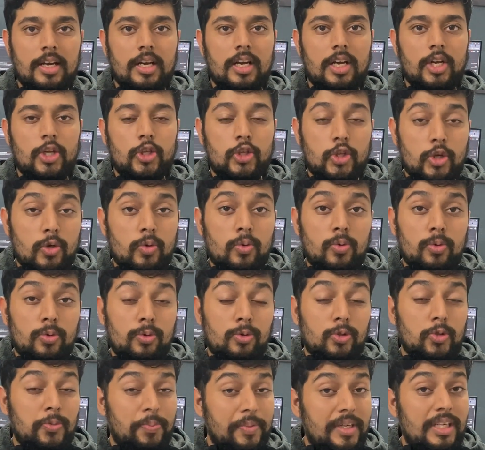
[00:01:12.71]
you to
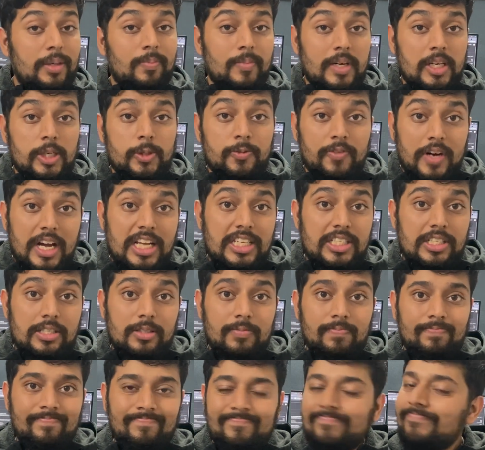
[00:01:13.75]
speak much faster.
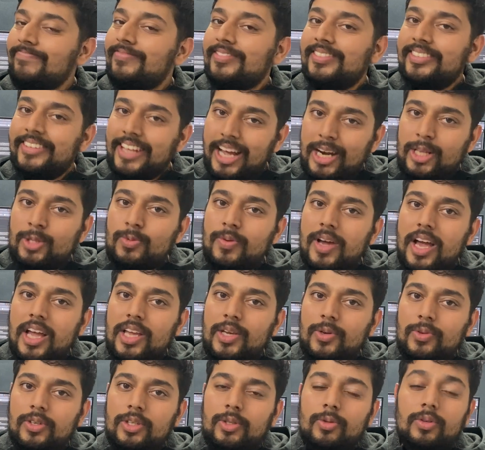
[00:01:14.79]
That is why
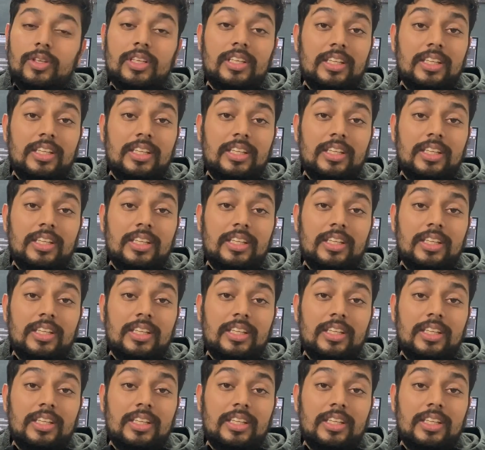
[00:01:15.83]
you need to